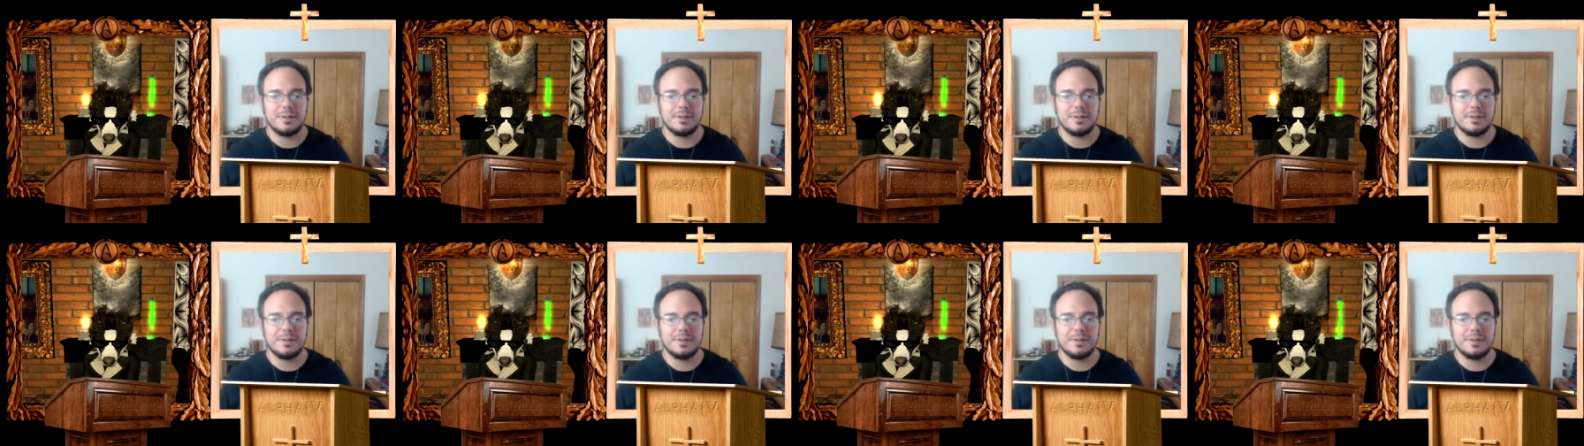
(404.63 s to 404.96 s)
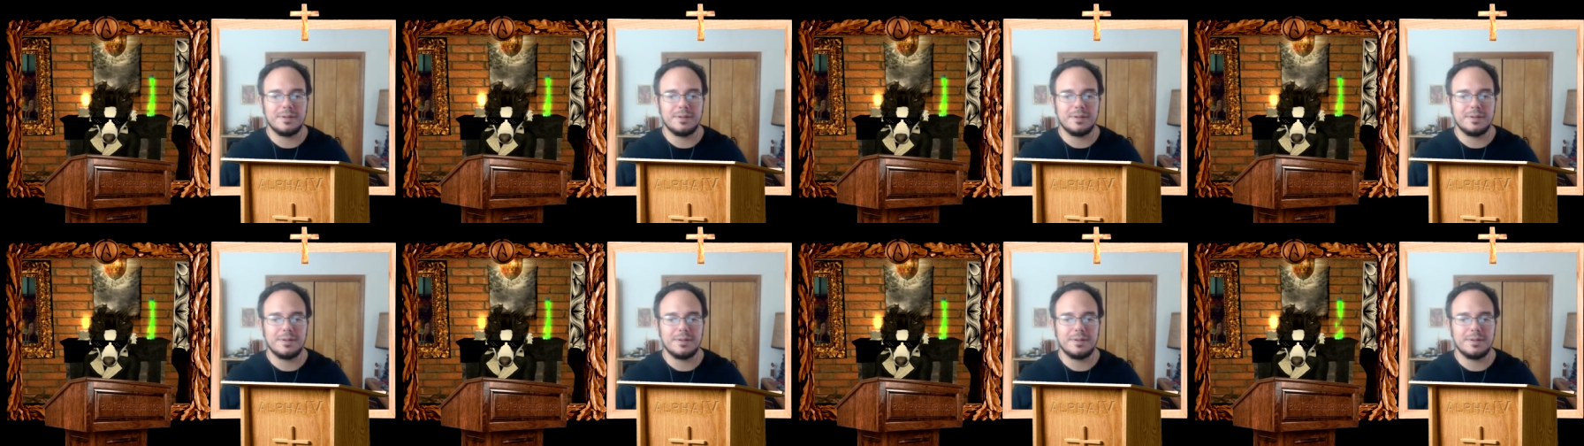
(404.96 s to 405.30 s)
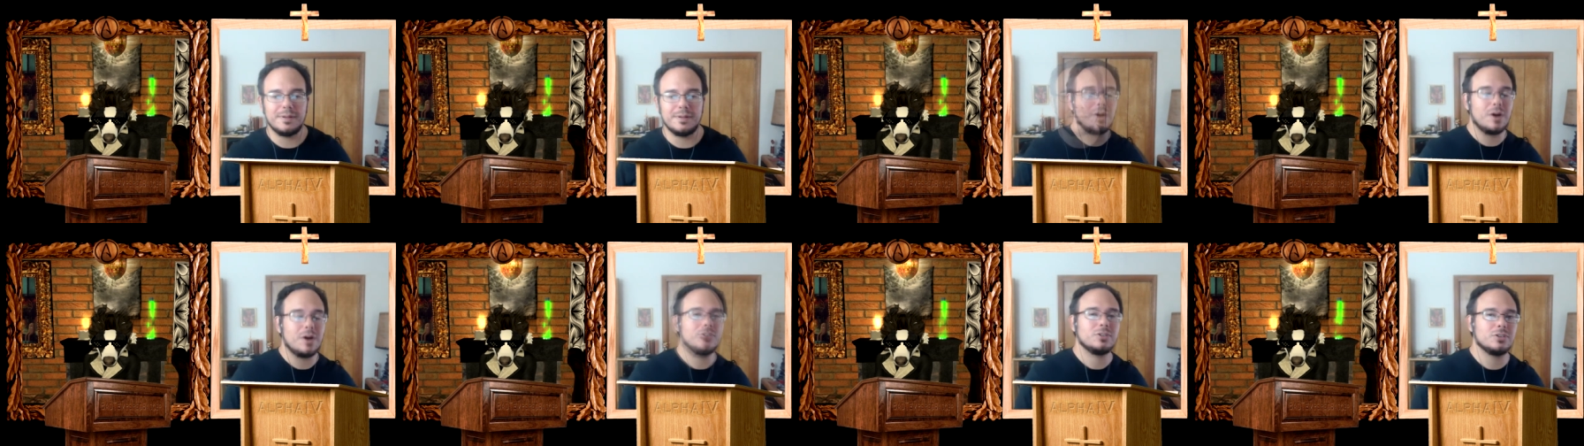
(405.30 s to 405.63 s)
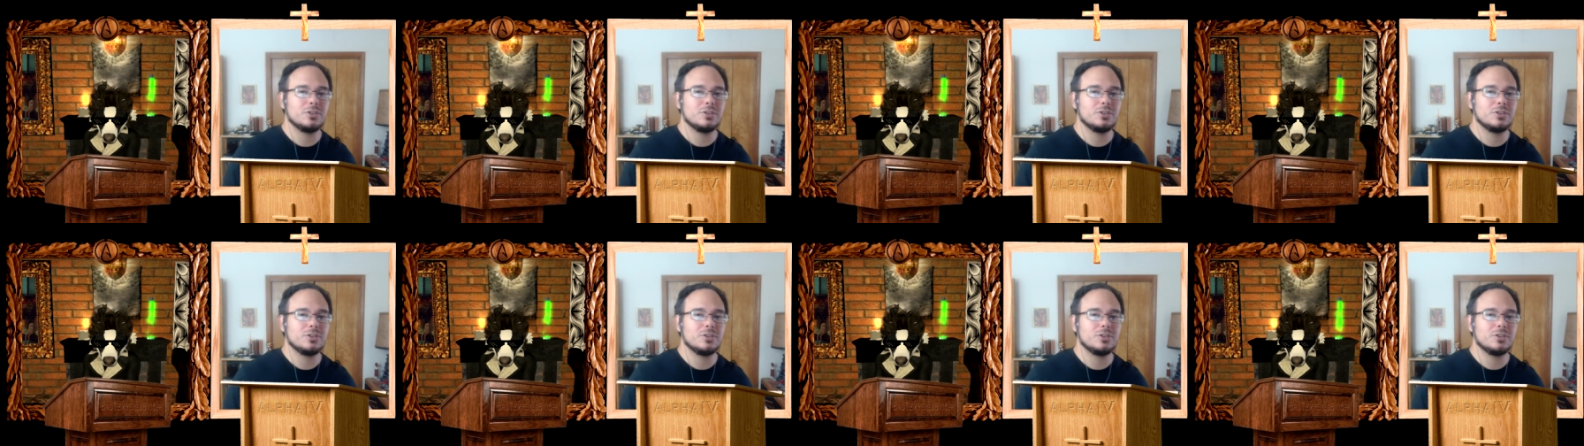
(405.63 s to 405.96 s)
exact
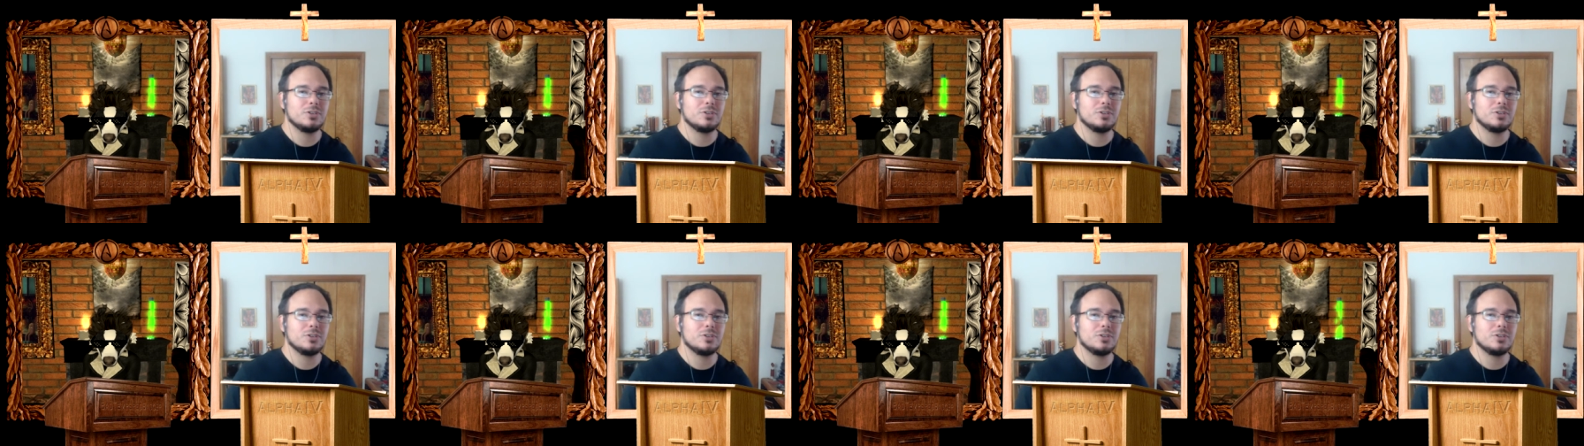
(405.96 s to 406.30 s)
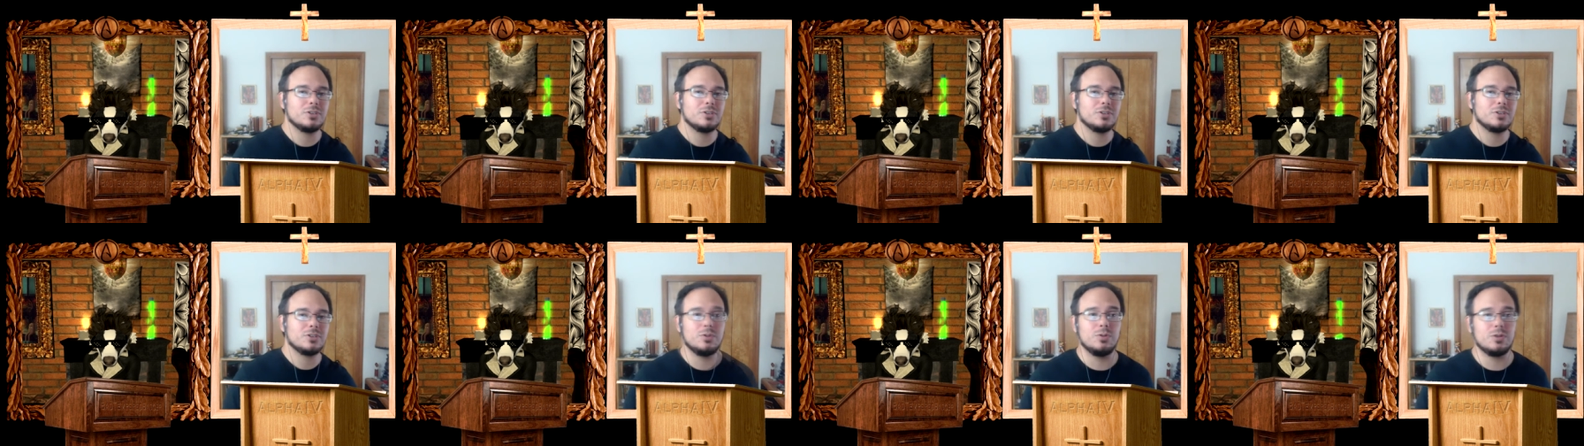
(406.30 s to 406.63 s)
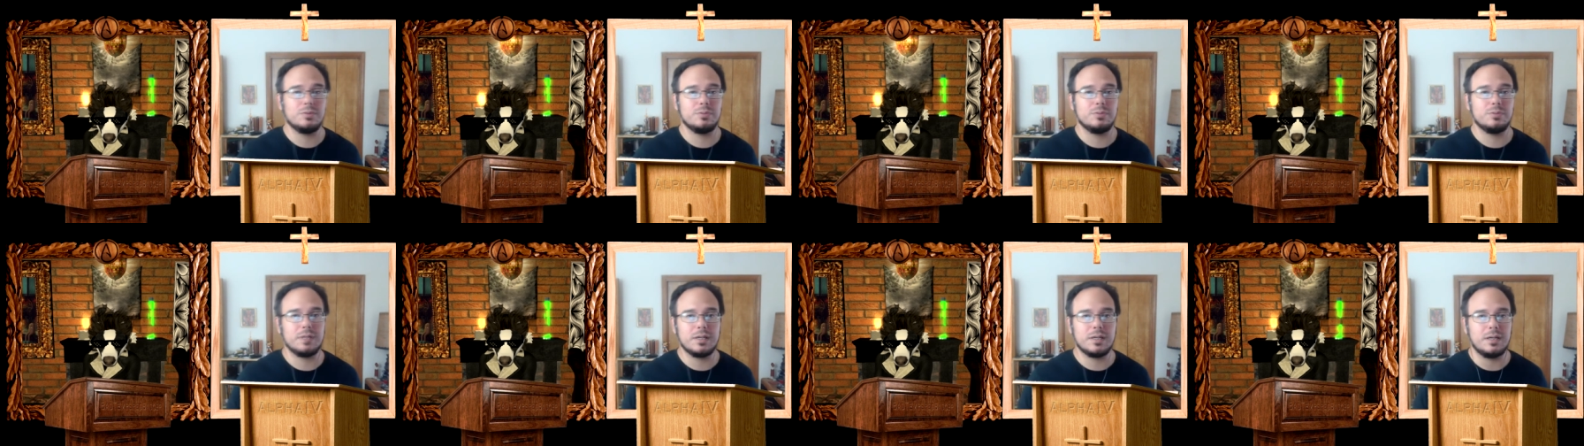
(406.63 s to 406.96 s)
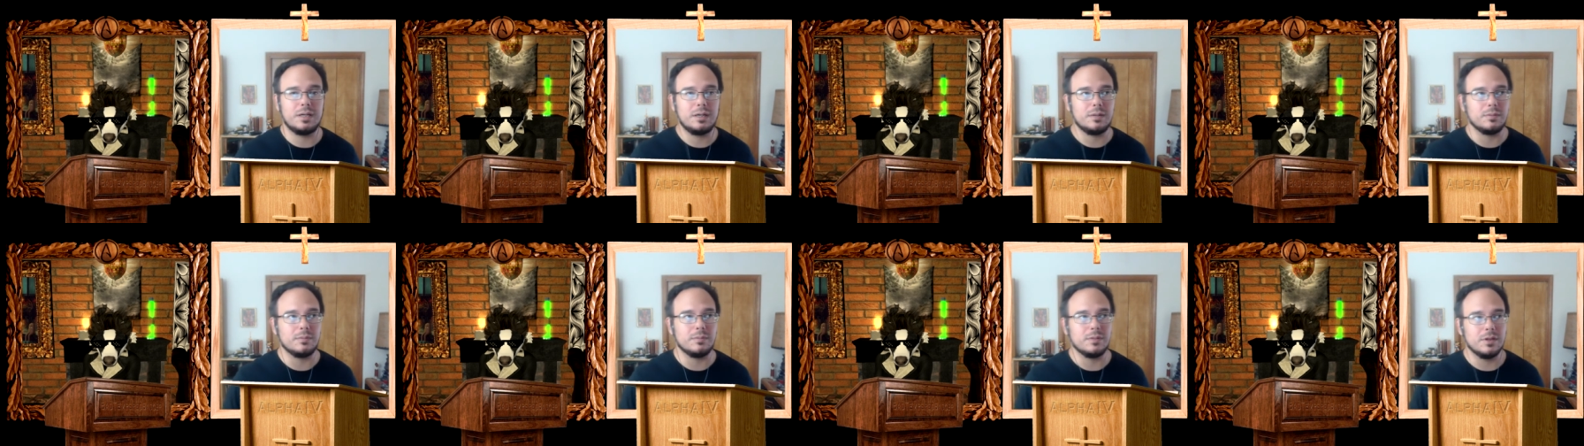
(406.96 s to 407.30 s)
monster you guys said you wouldn't
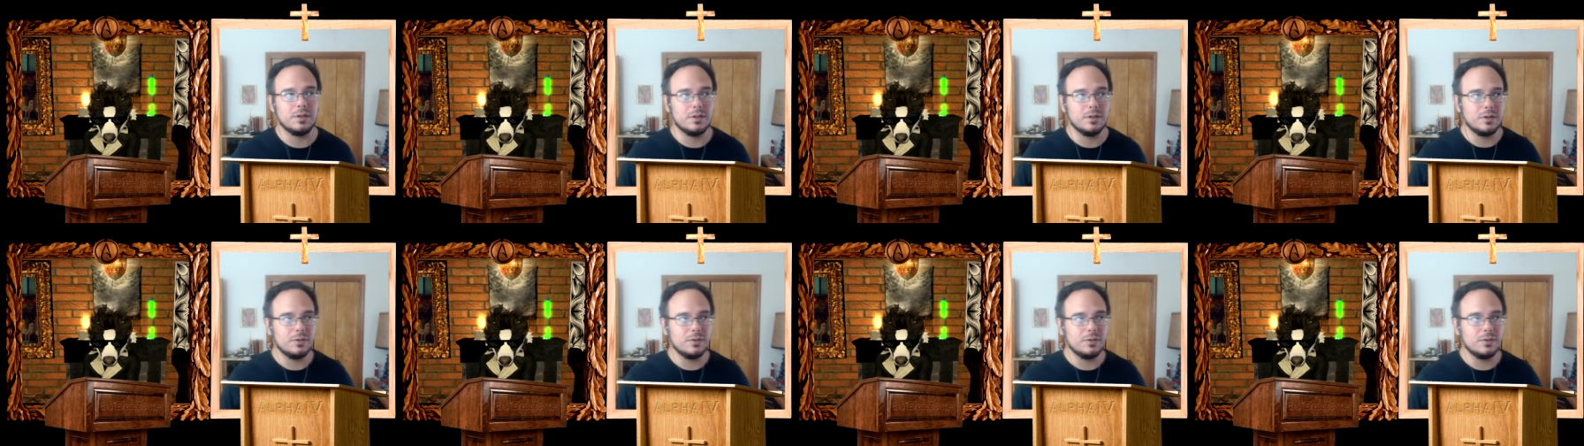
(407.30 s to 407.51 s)
become.